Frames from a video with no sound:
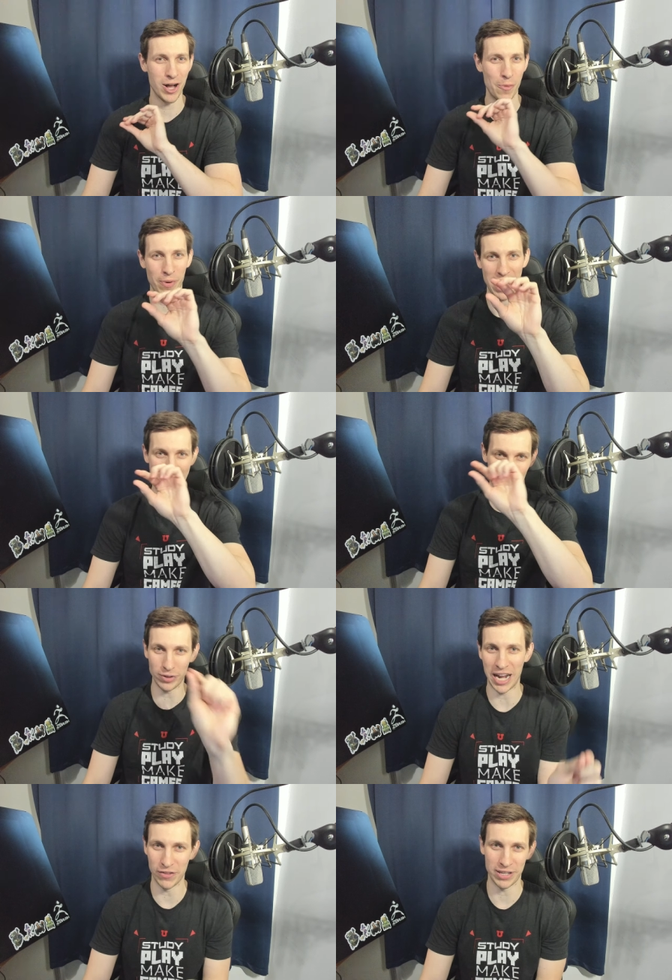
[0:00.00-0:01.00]
help
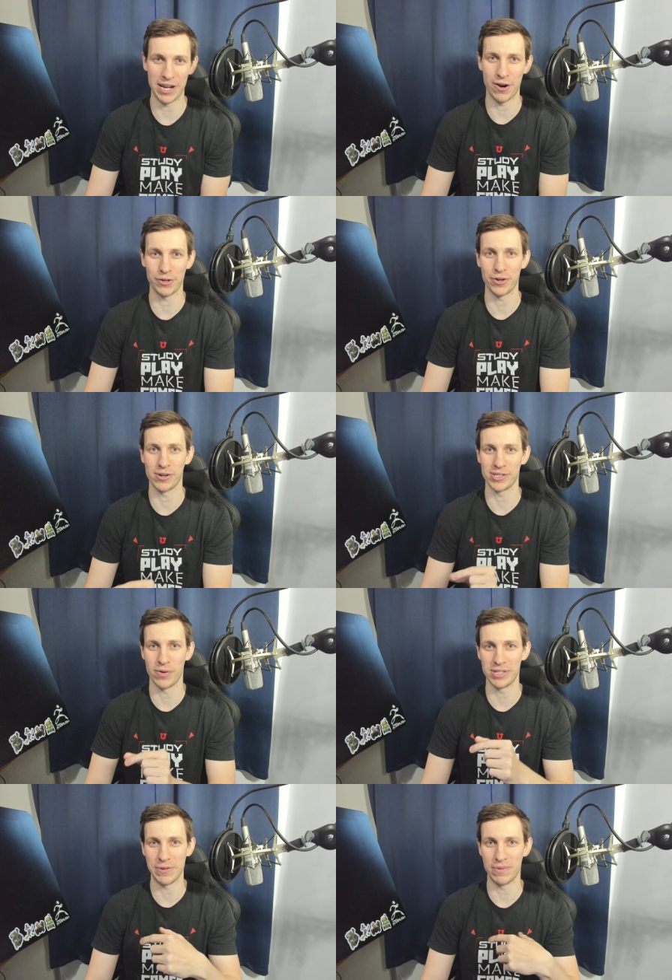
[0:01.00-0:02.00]
outline the character so
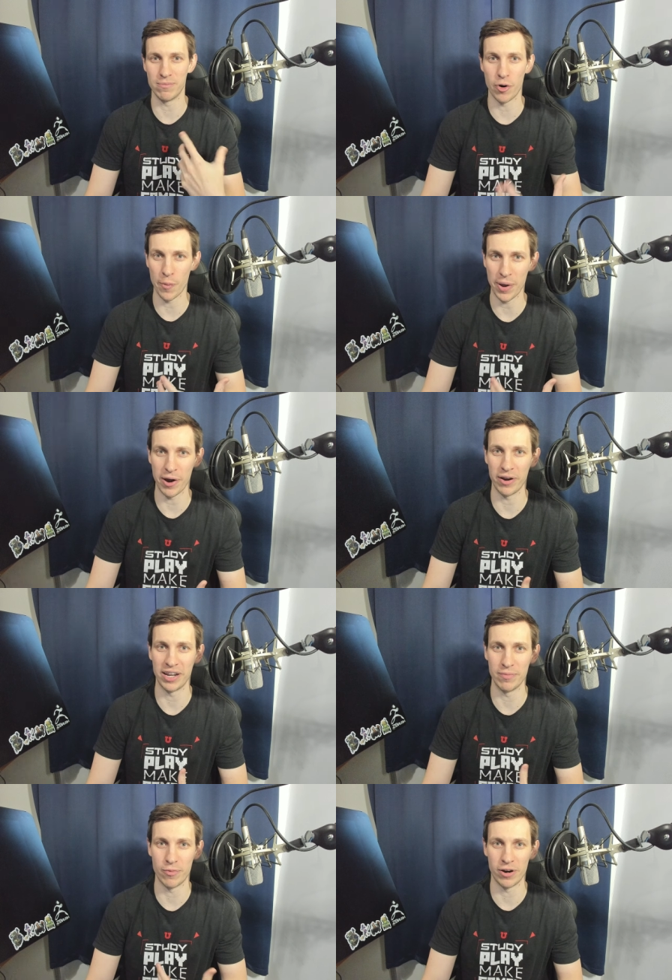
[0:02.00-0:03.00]
it's even more apparent
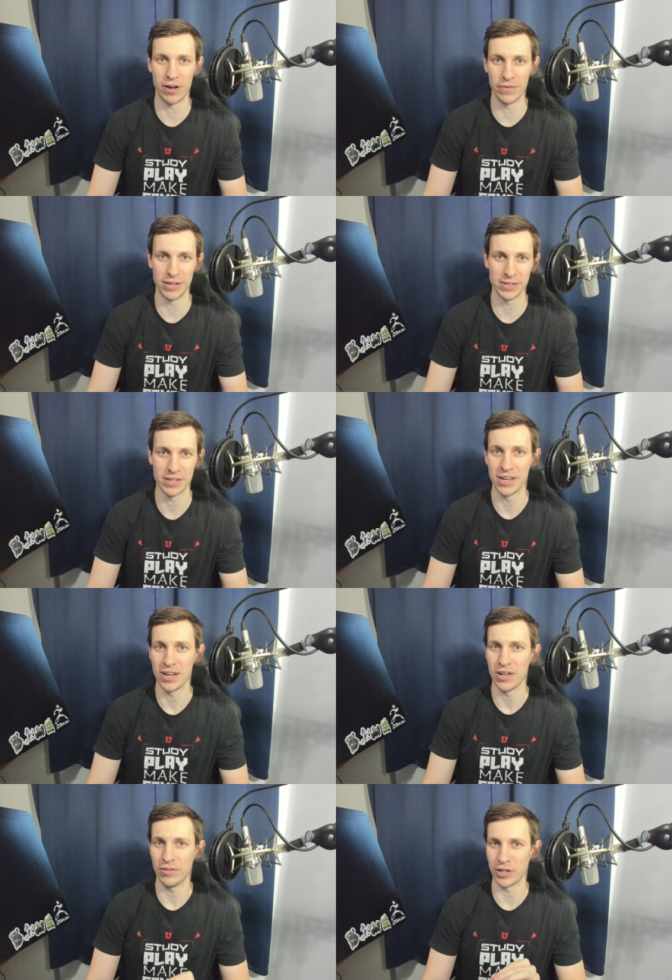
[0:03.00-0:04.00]
and more obvious
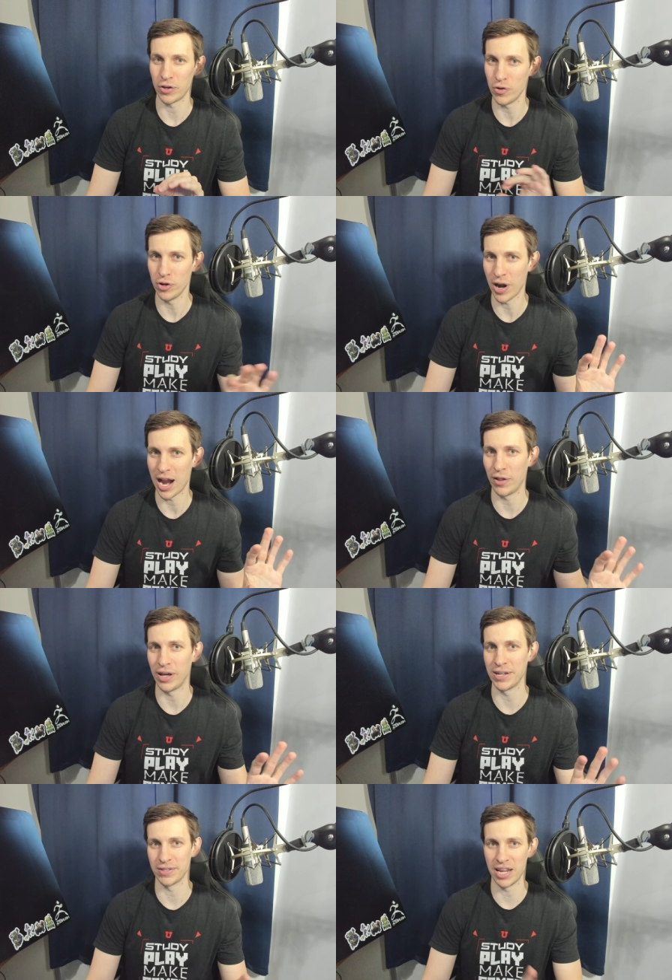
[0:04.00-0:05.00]
like who your
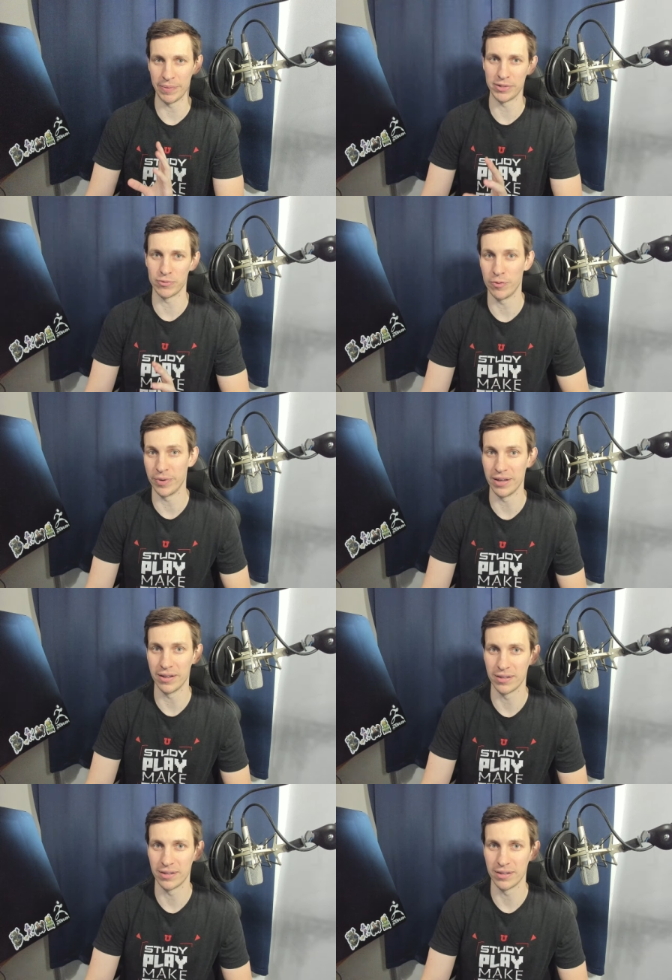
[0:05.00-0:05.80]
allies and enemies will be.